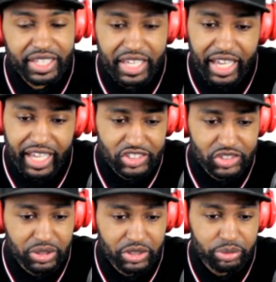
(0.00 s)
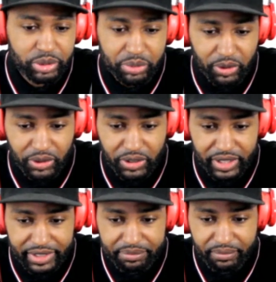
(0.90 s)
I just wanted to report on
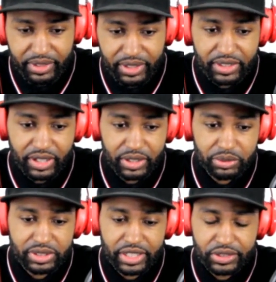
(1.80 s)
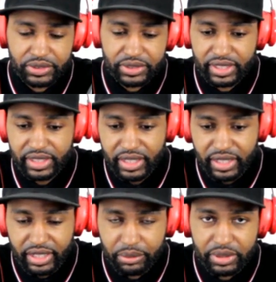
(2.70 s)
it. Thought it was interesting
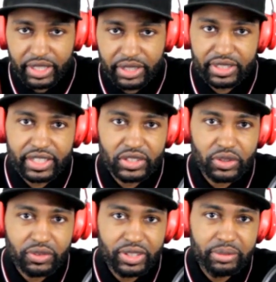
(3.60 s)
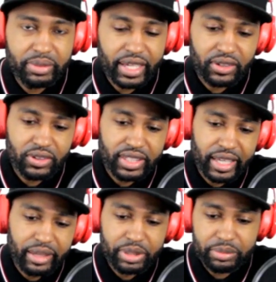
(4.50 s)
and would love to get your feedback on
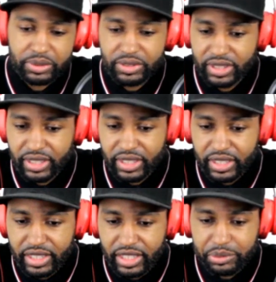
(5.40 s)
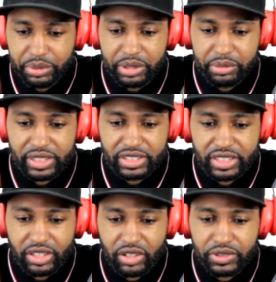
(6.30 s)
that, people. That's pretty much
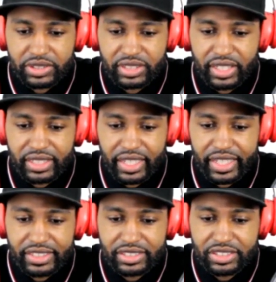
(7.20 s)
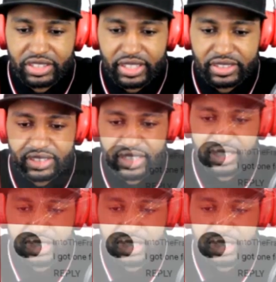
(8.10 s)
it though for today, ladies and gents. Gotta give a